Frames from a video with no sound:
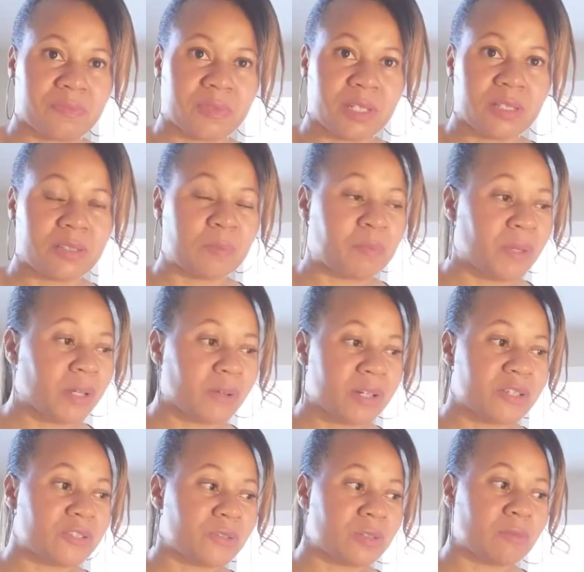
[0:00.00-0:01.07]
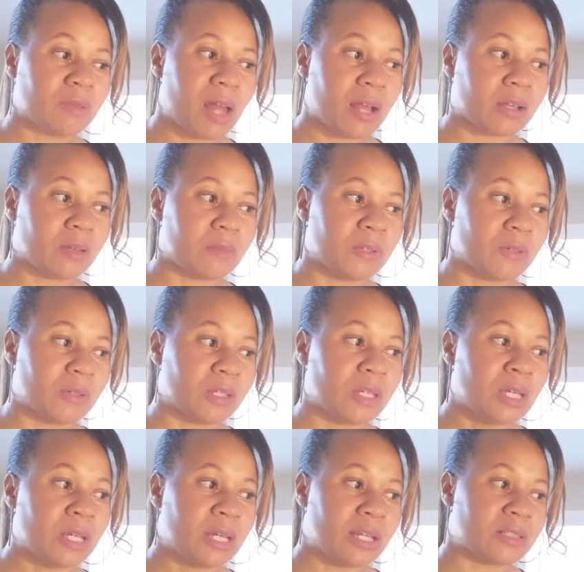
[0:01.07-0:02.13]
it's a bigger issue in the black community
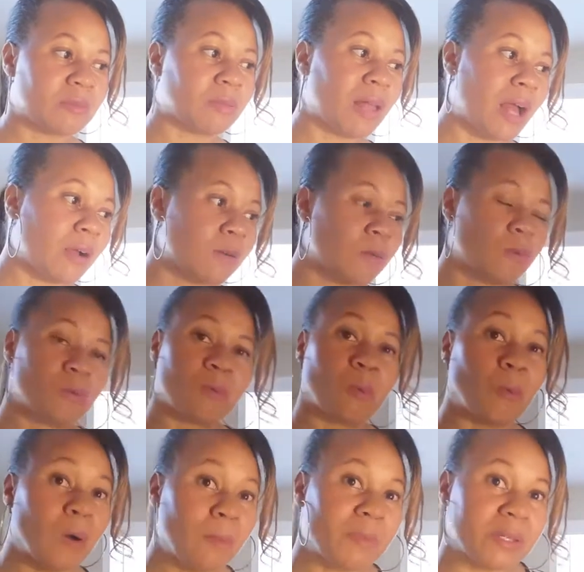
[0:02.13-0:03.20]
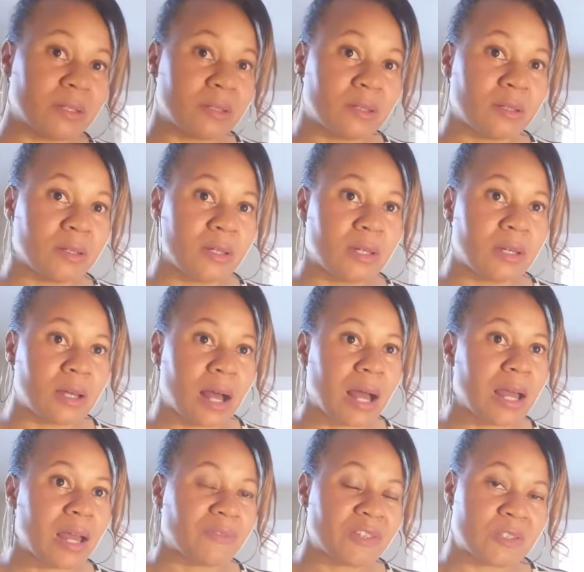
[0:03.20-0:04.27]
and as a black woman i
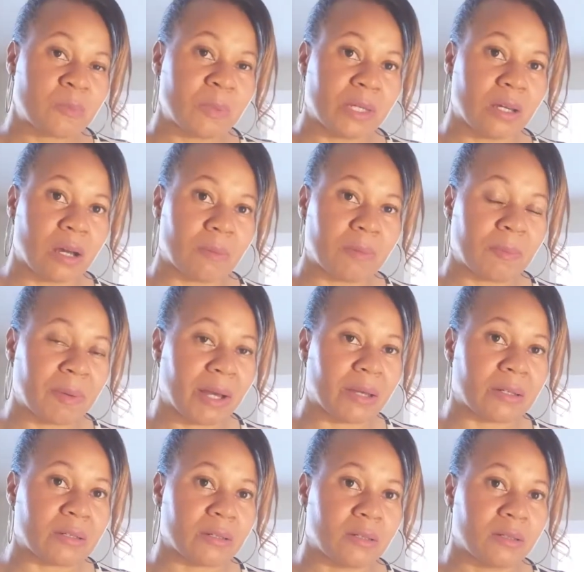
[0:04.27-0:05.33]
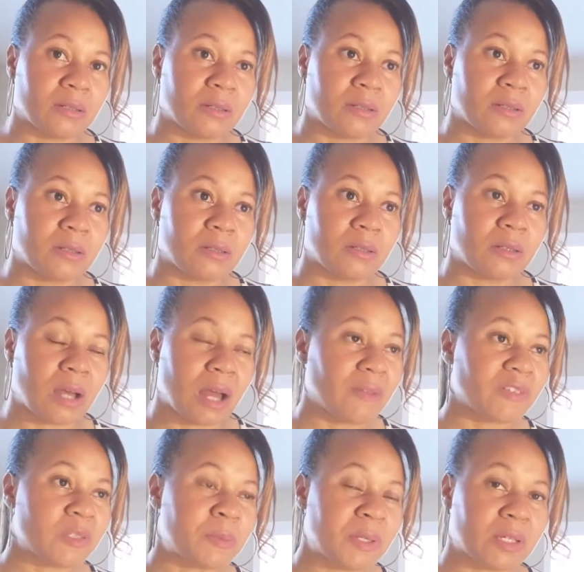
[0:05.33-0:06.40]
have to speak up about it i
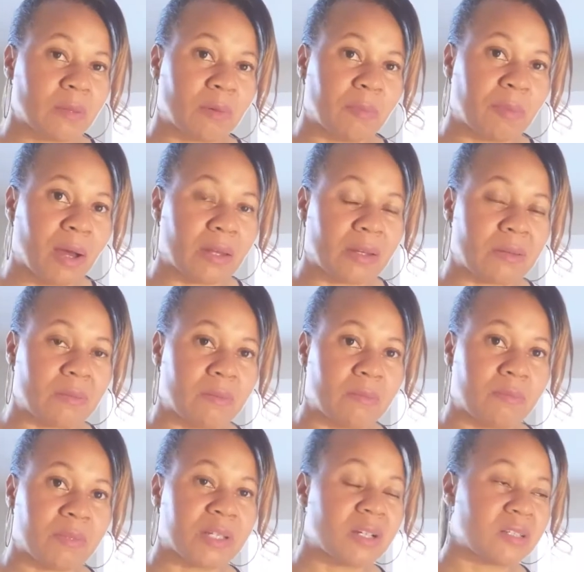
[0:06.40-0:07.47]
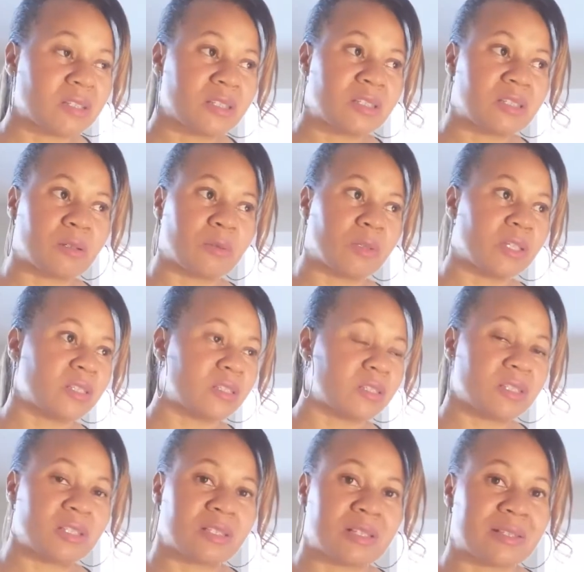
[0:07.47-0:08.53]
have to speak up about it because it's a it's
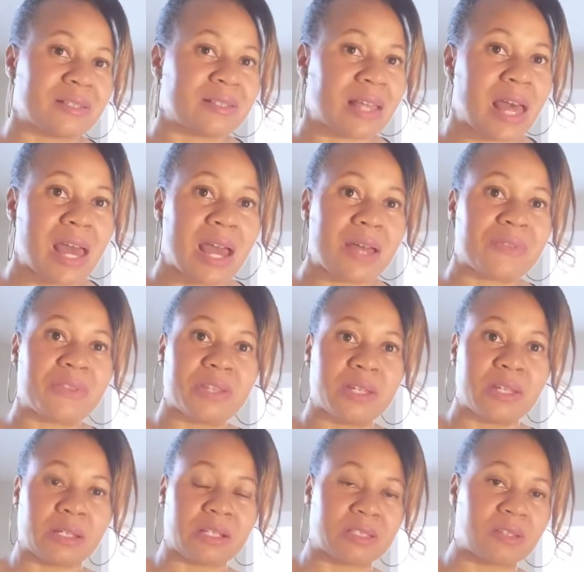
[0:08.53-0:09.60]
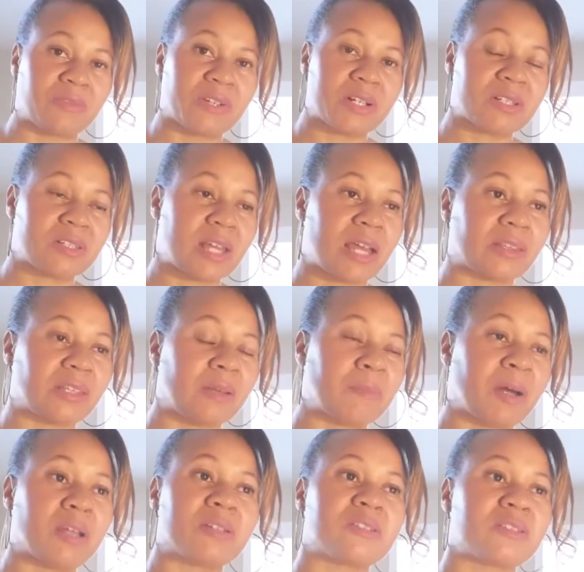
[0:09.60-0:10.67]
it's a sad thing. It's a very sad thing.
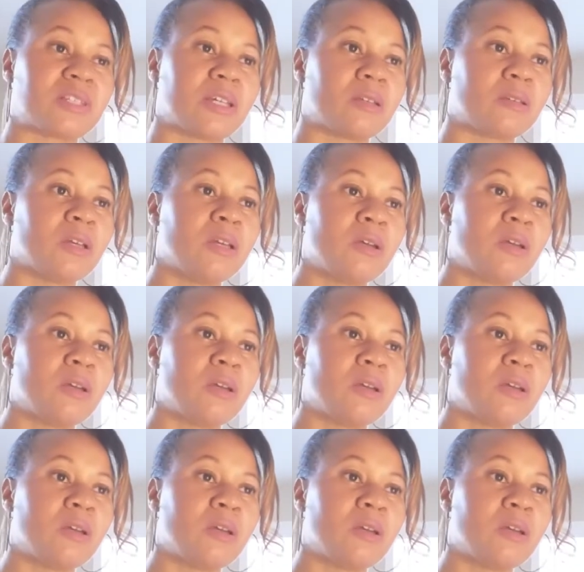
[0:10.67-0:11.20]
But I understand